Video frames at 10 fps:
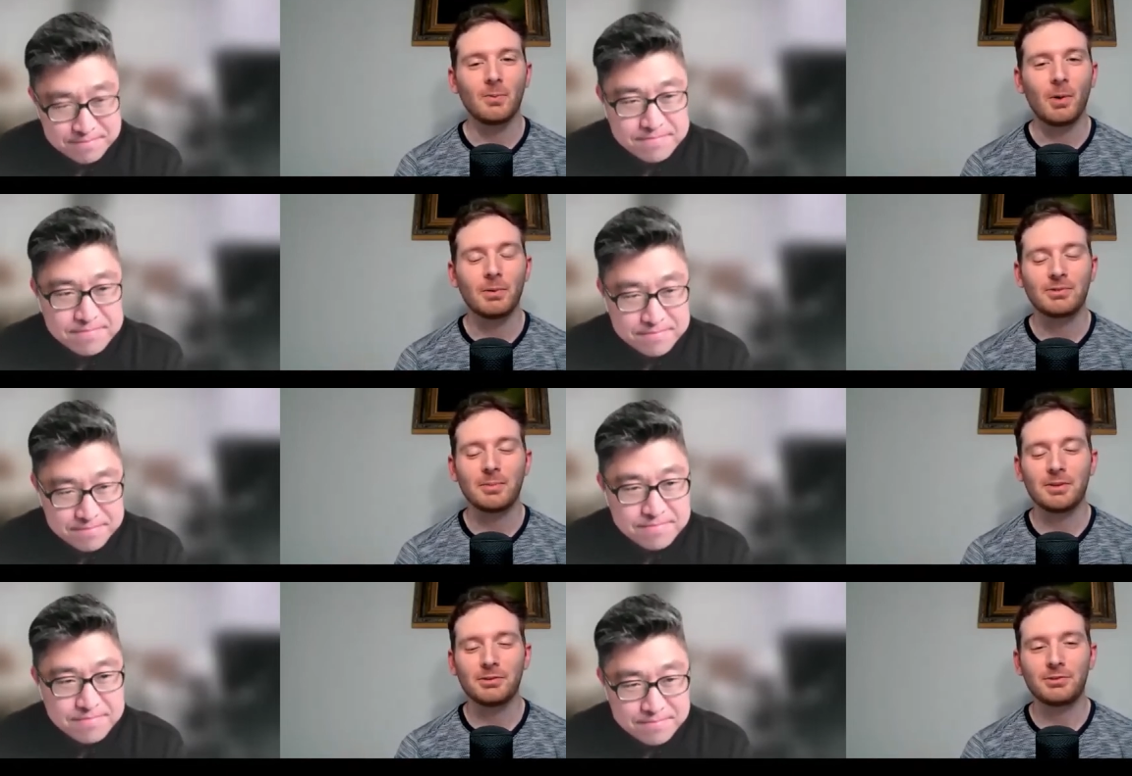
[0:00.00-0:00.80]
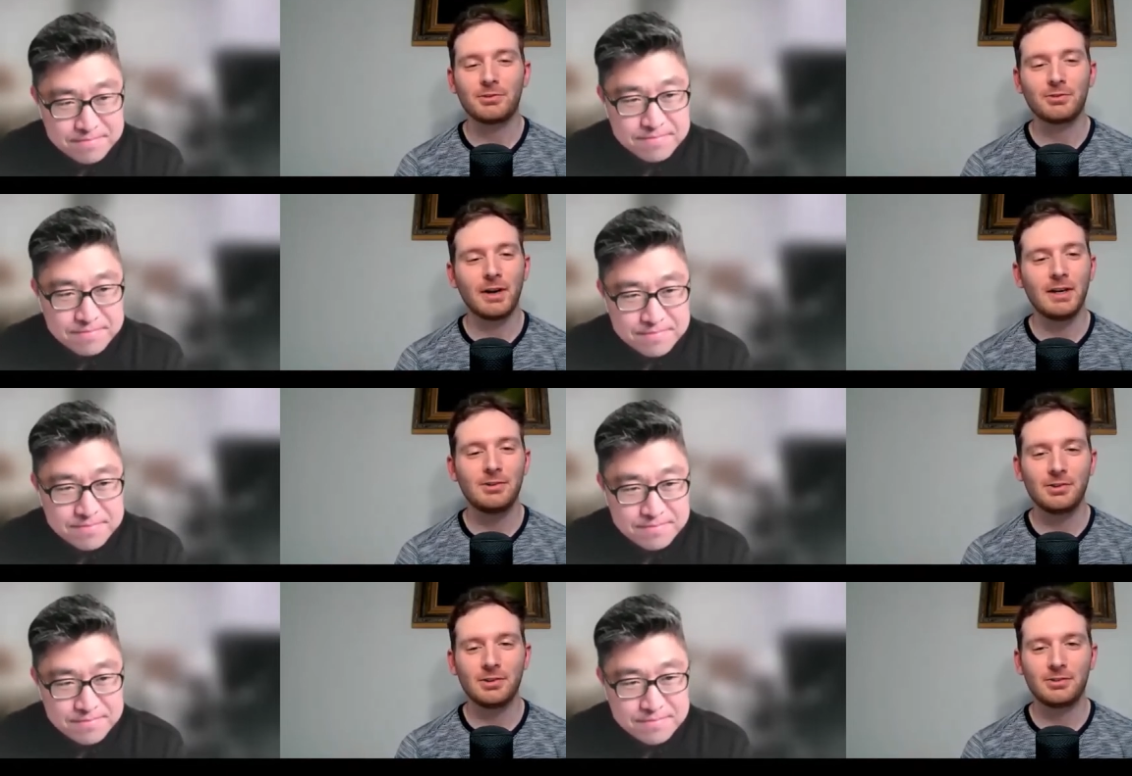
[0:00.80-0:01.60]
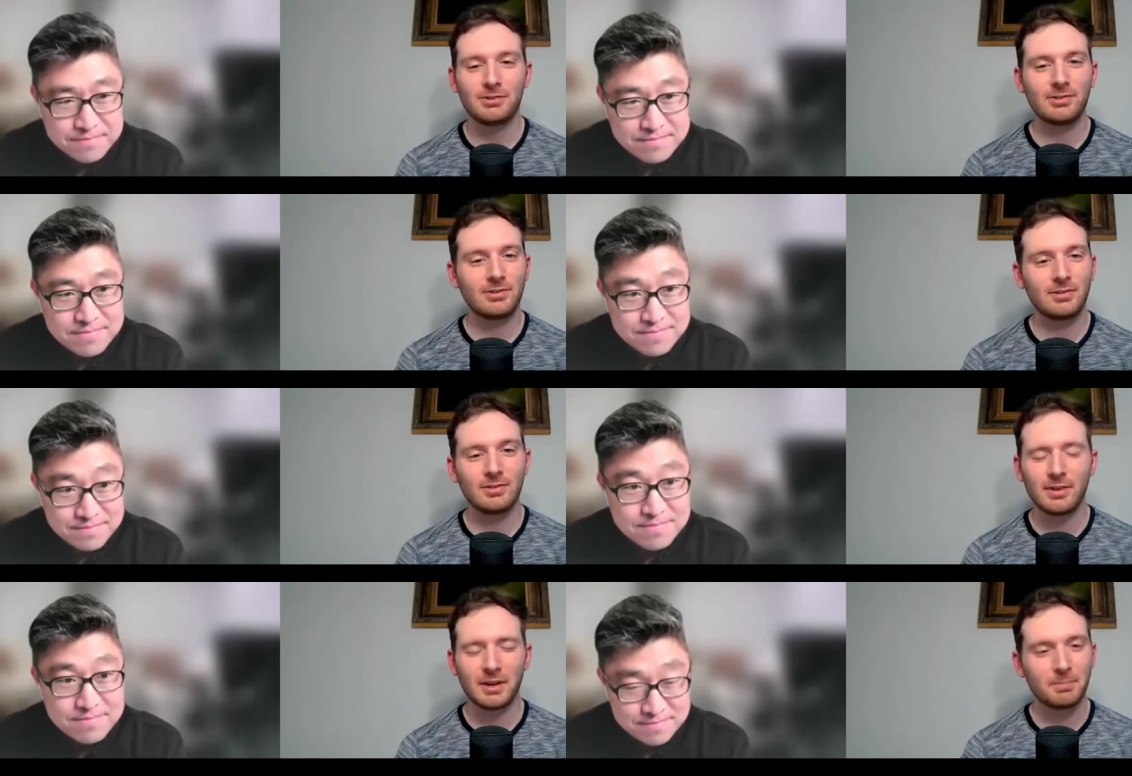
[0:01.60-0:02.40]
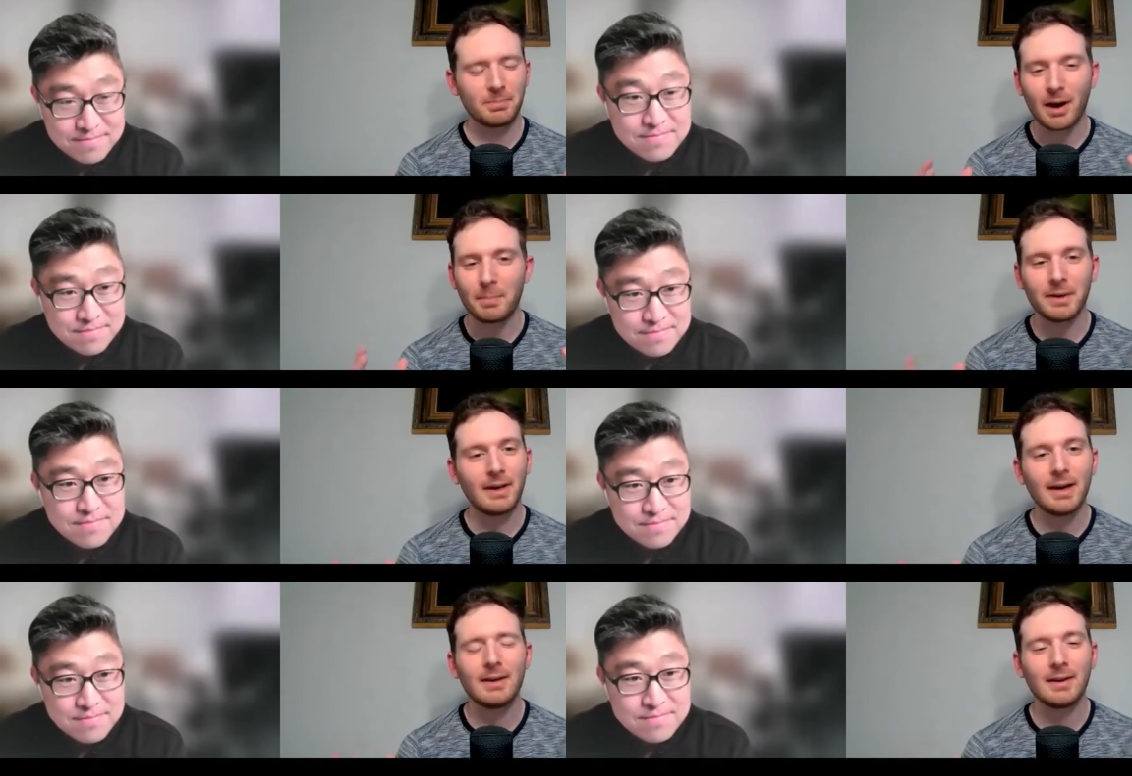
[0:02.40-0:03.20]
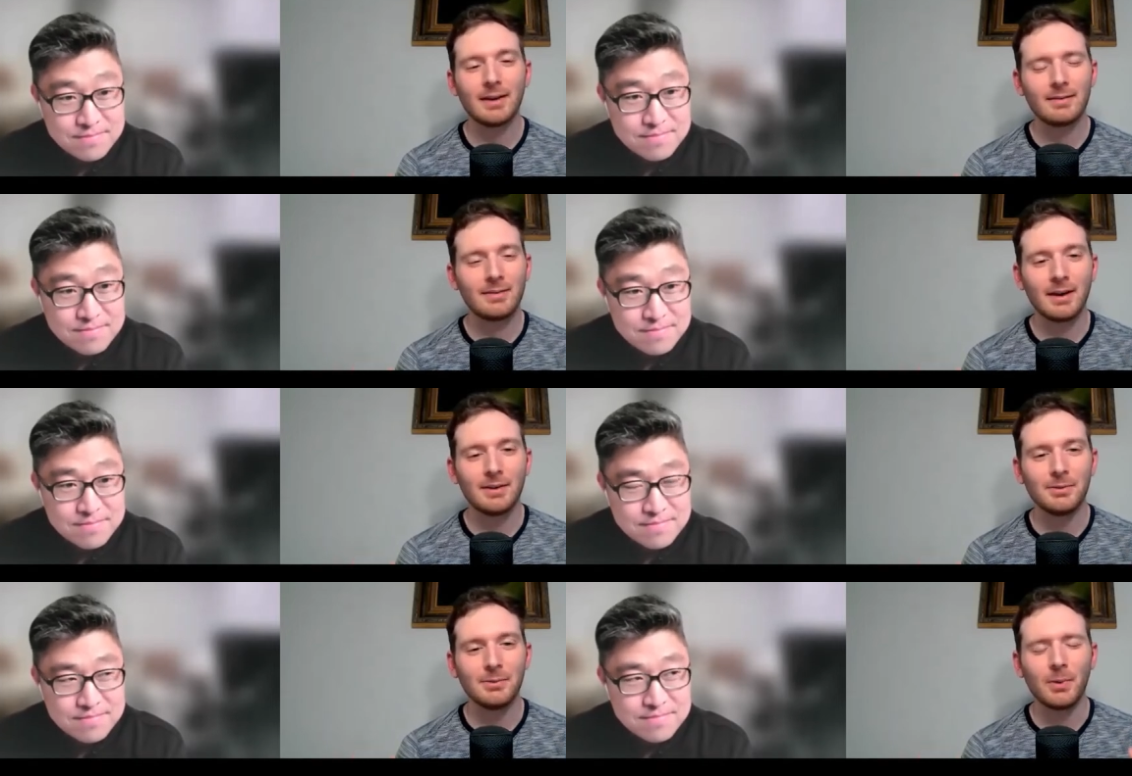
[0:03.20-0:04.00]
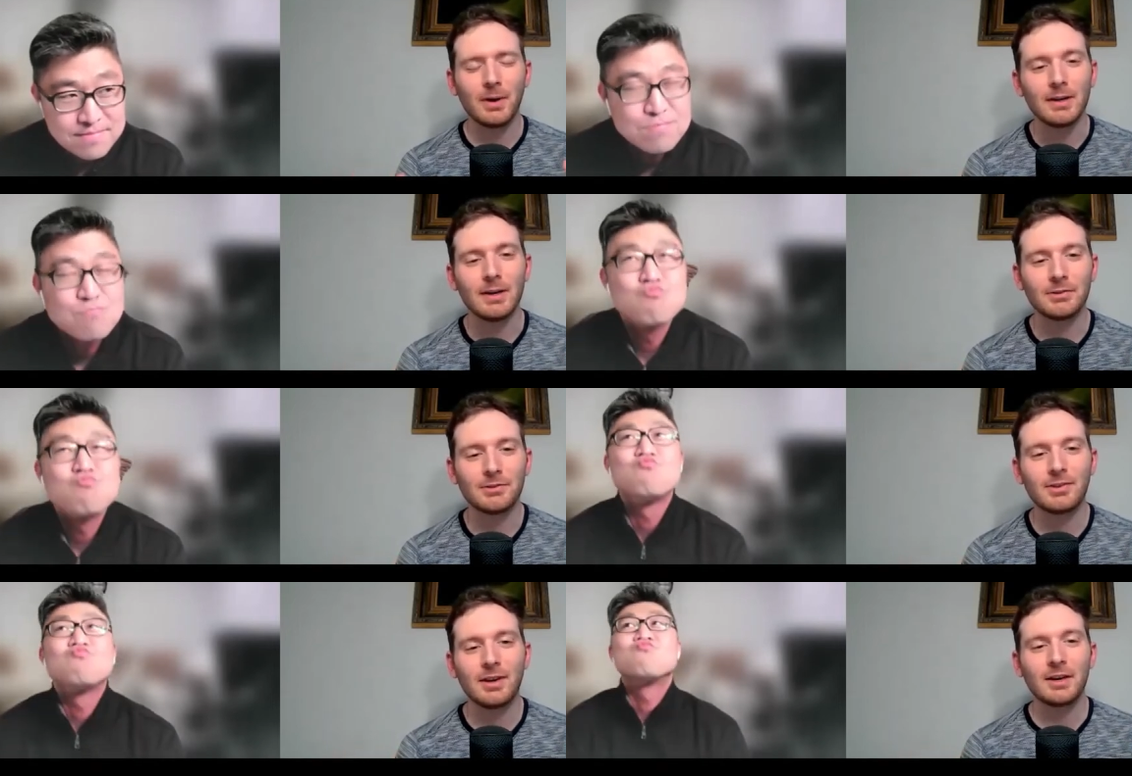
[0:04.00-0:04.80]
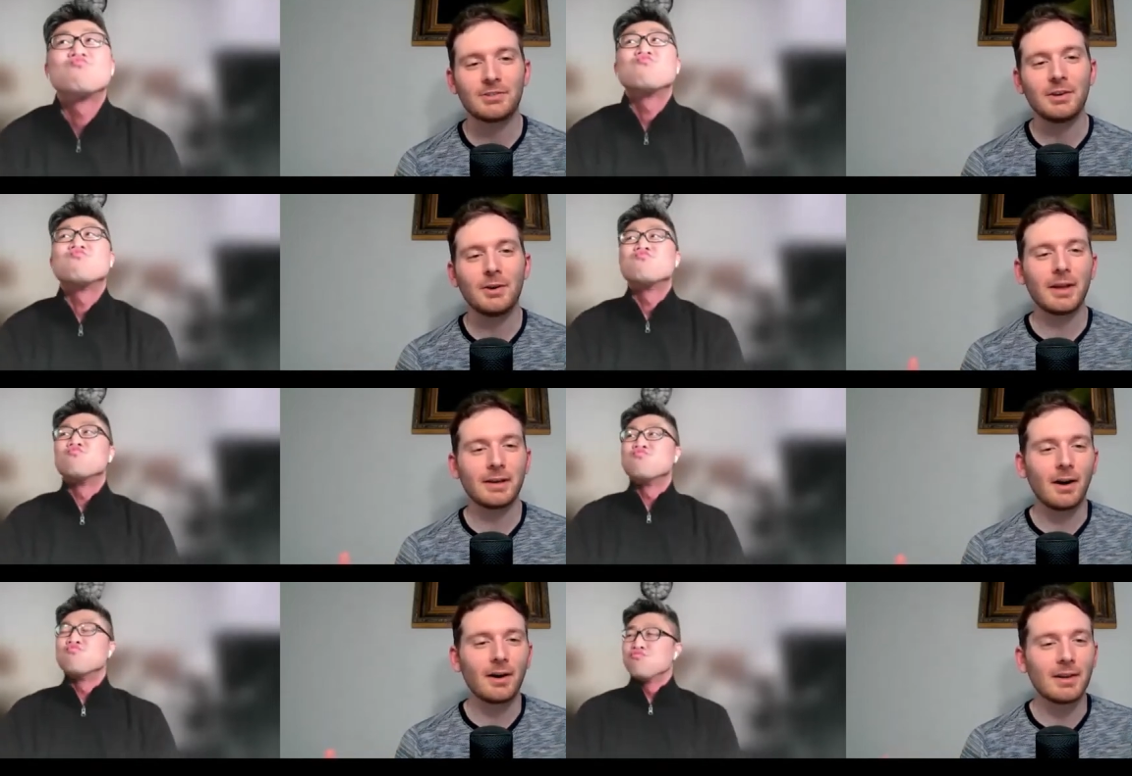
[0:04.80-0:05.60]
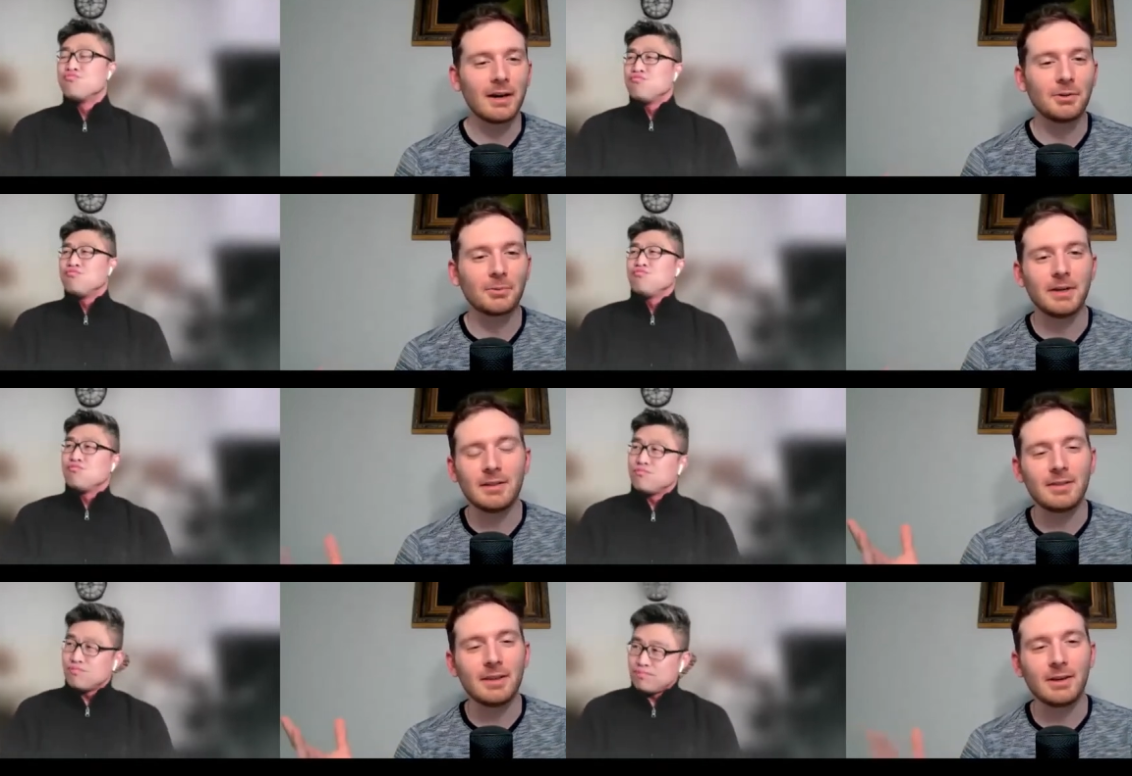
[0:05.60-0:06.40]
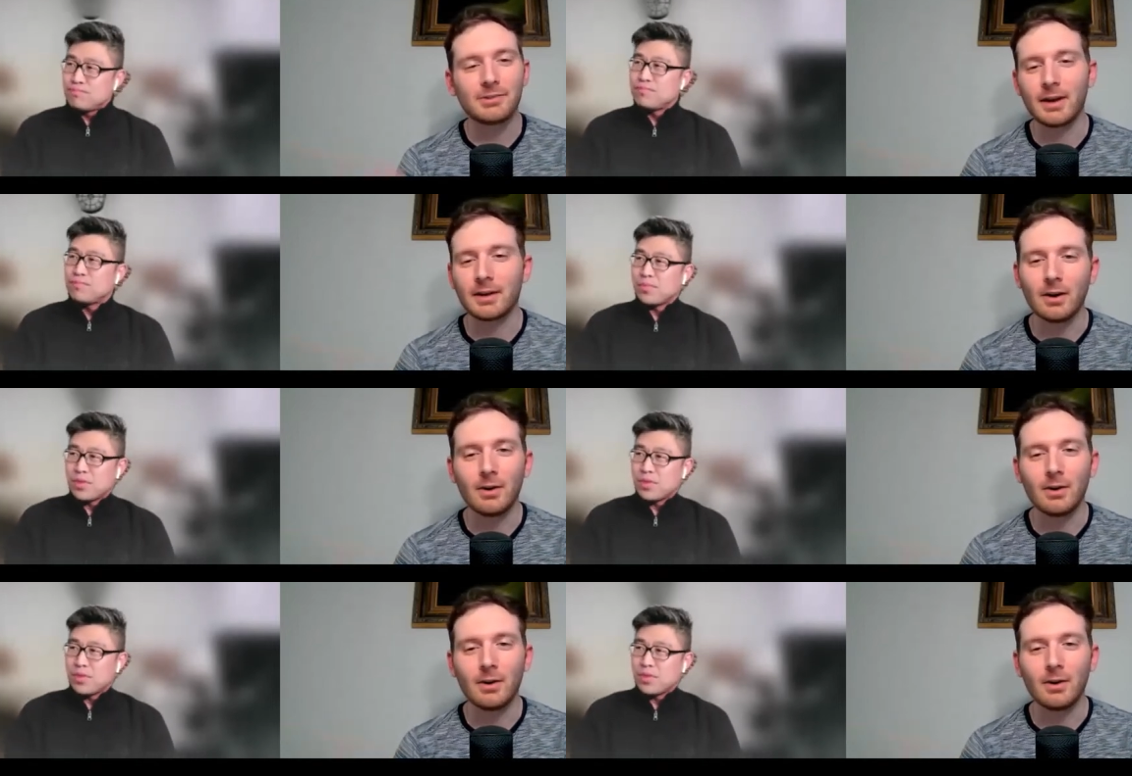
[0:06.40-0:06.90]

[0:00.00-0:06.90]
Speaker 1: What were some of the strangest like propaganda that you witnessed because I know like online you'll read things like,